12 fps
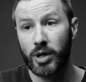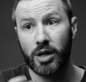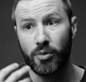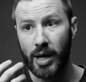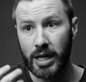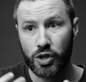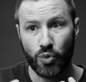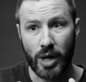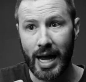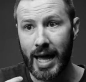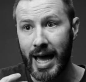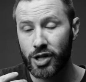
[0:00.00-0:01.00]
rearrange what
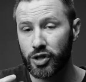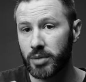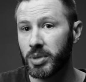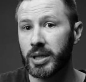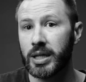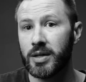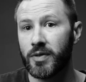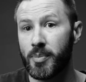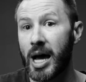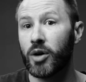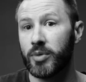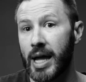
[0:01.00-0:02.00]
I actually believe
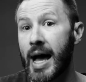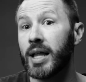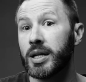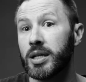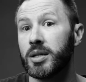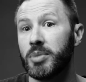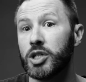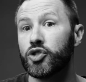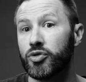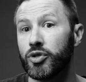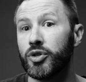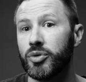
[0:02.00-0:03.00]
about reality to be
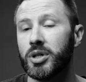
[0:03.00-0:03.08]
true,